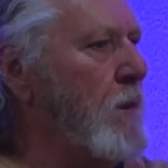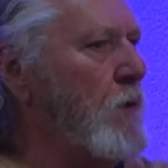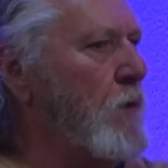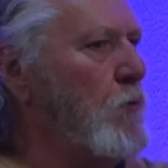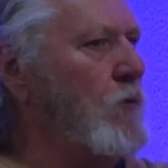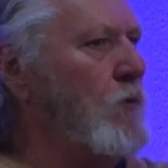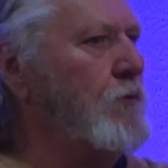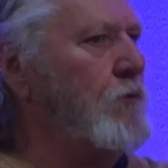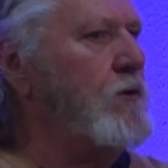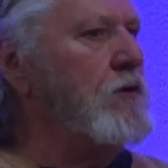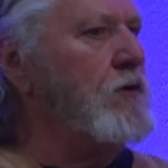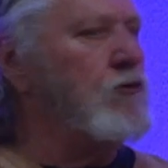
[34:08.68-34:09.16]

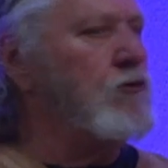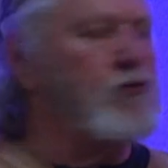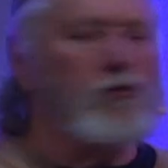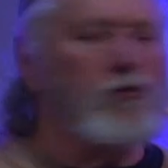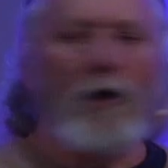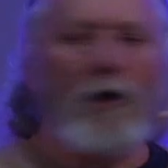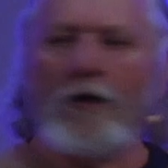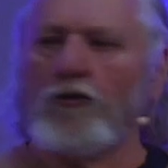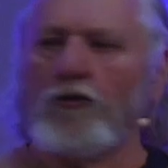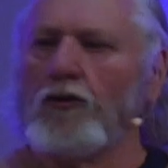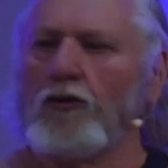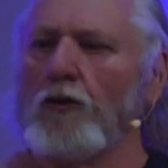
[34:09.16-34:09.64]
with the
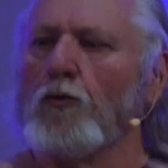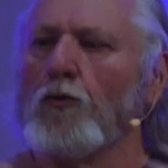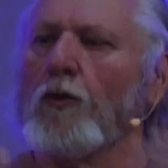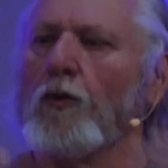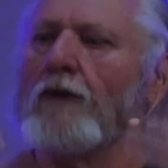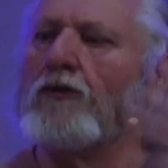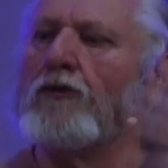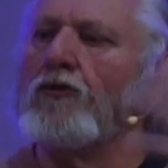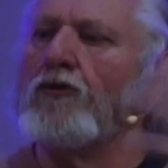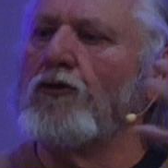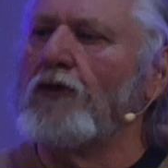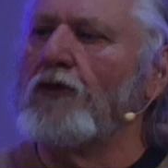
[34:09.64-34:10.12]
instruction
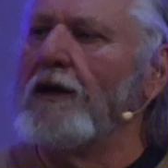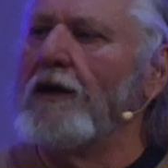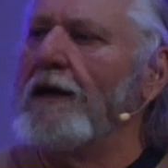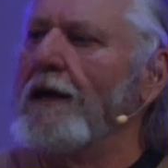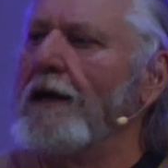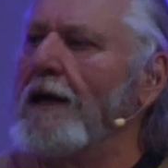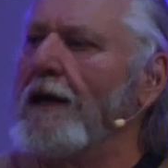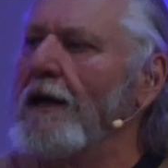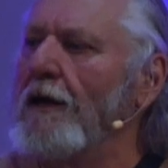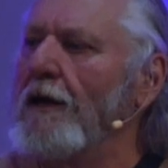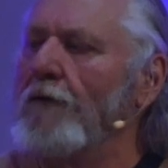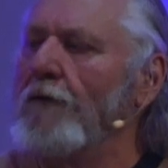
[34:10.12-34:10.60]

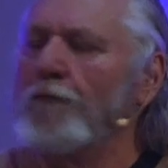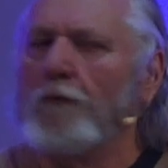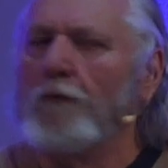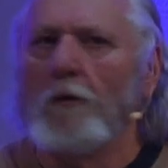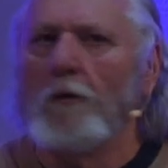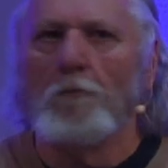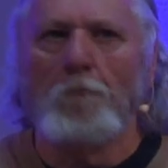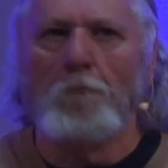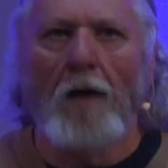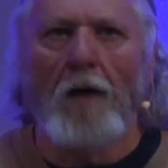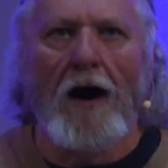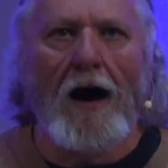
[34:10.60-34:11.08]
receive
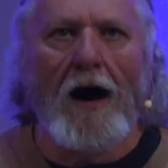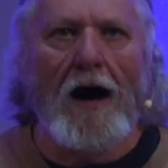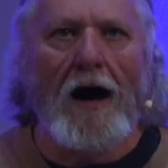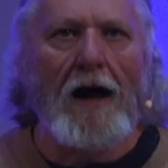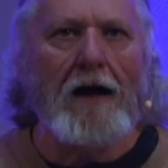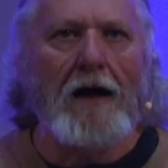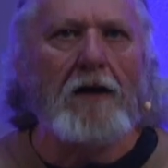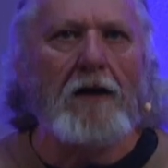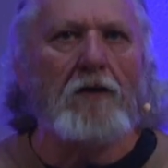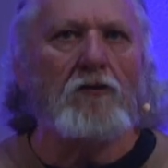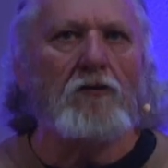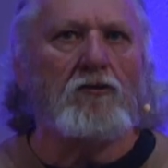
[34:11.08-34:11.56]

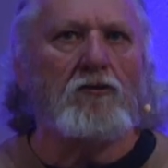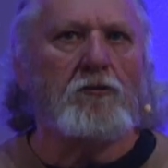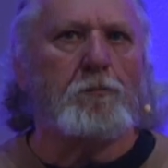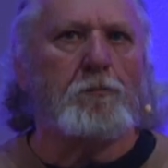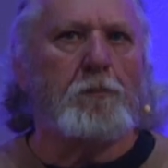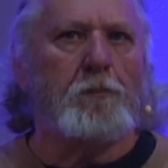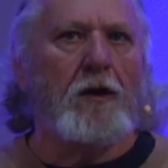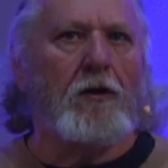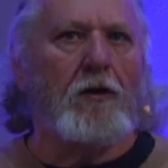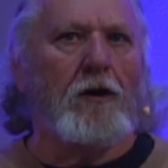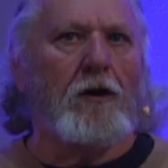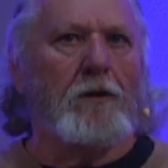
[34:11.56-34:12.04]
my
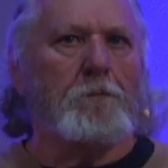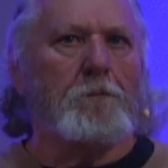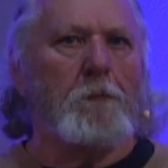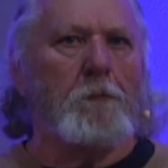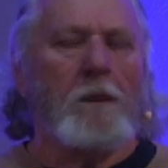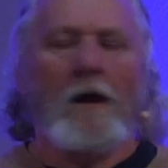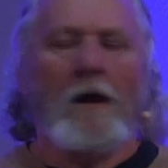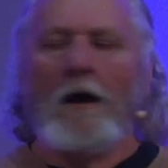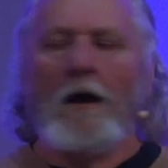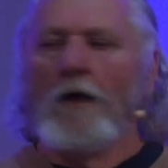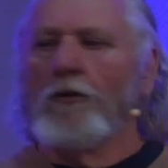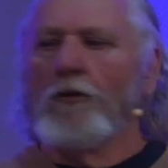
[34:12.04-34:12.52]
spirit.
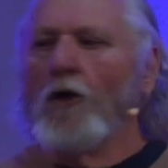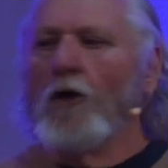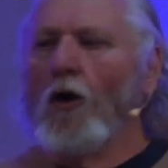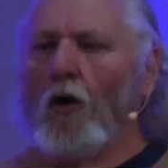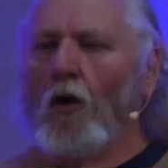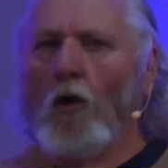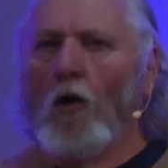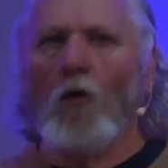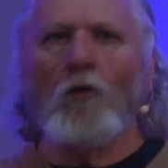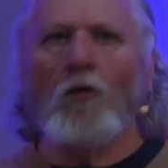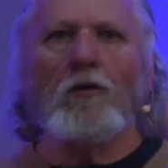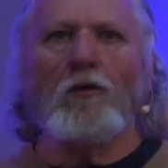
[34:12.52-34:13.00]
The
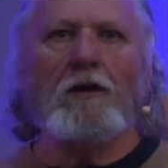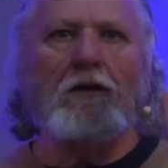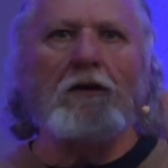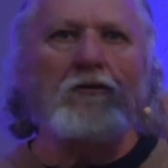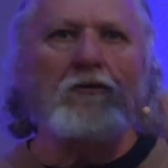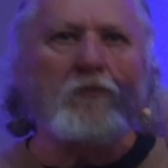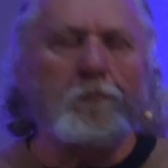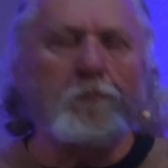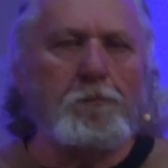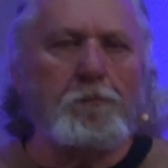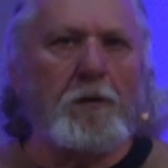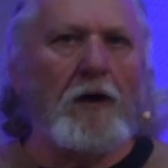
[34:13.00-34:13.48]
Holy
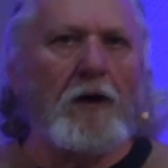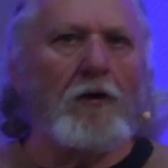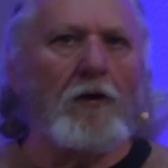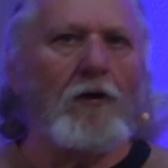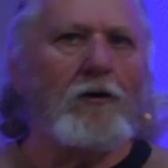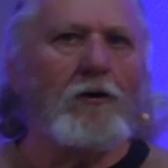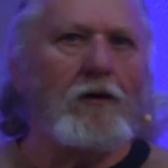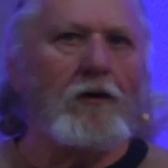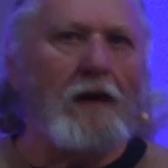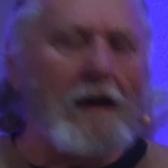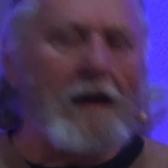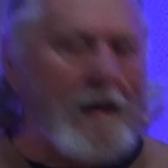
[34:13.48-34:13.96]

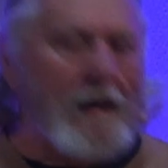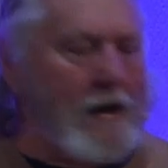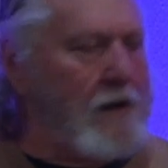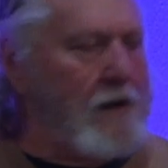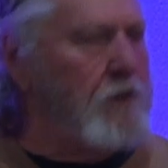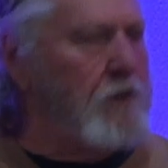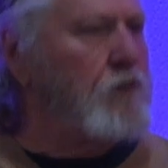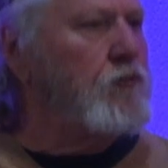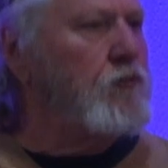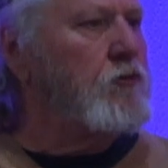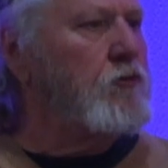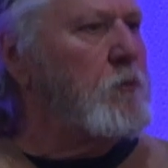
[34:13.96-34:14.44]
Spirit
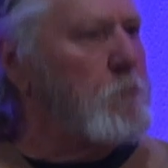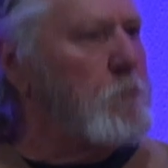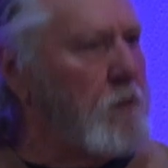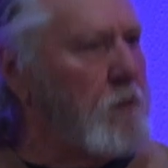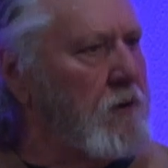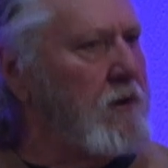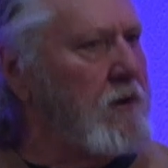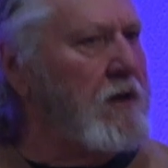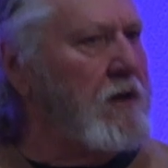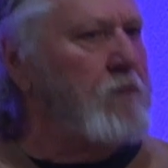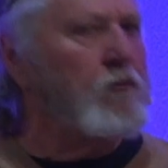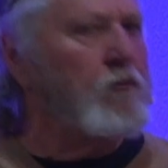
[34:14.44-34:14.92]
is the
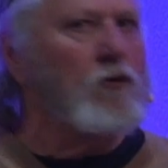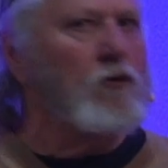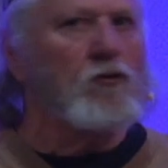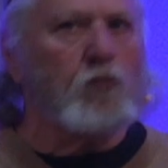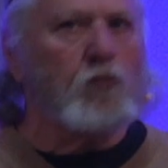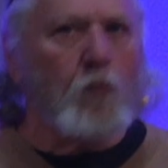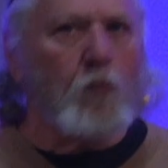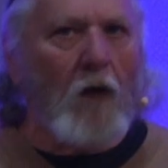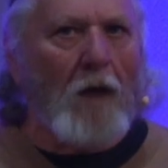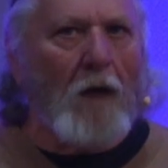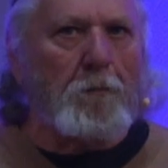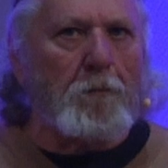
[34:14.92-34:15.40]
believer's
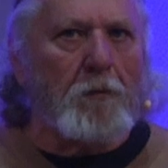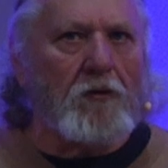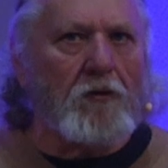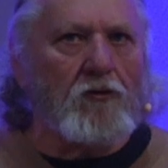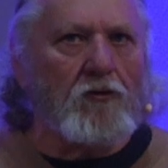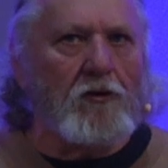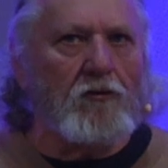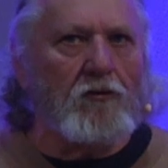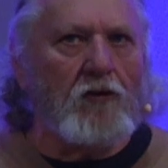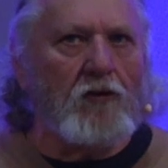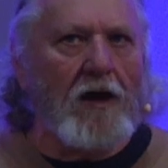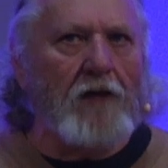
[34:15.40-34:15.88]

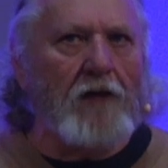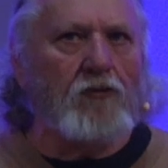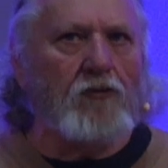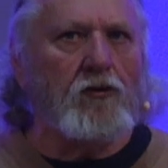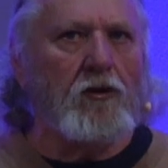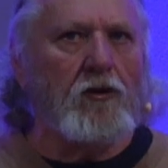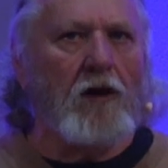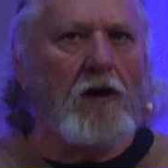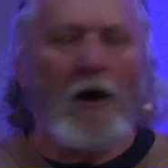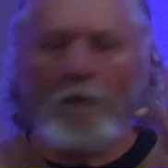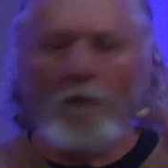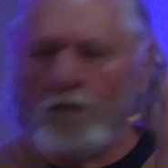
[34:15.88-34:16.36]

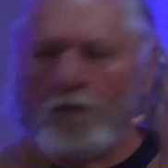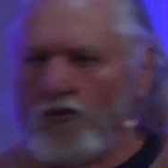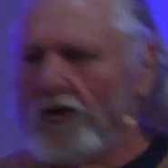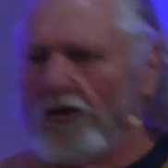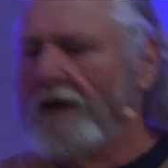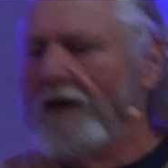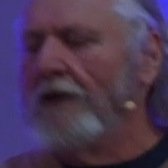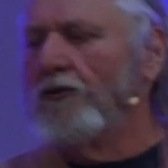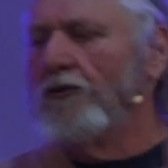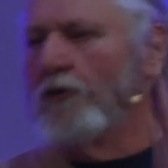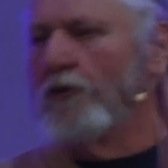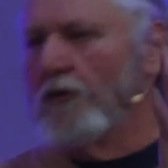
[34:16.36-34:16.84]
representation of
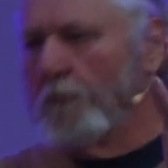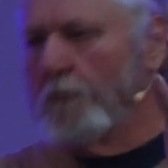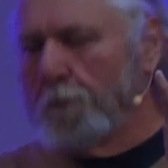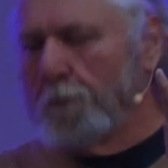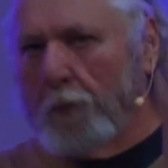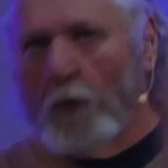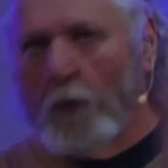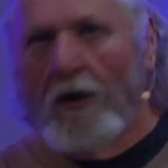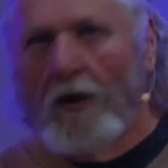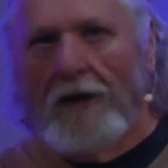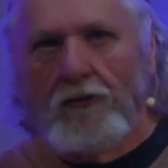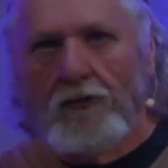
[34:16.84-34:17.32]
Jesus'
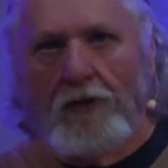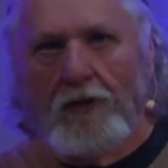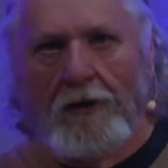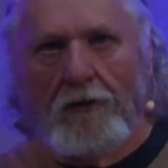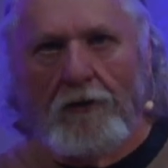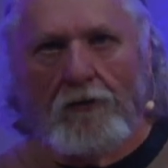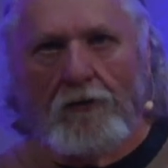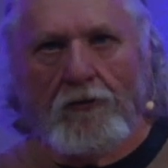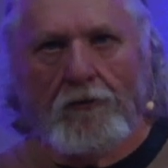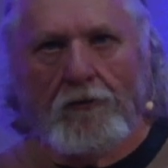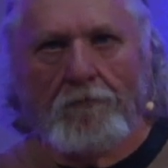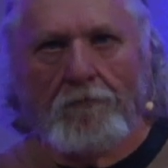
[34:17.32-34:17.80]

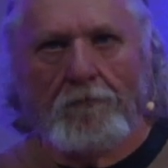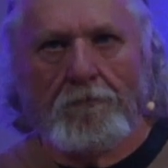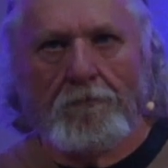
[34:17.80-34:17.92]
presence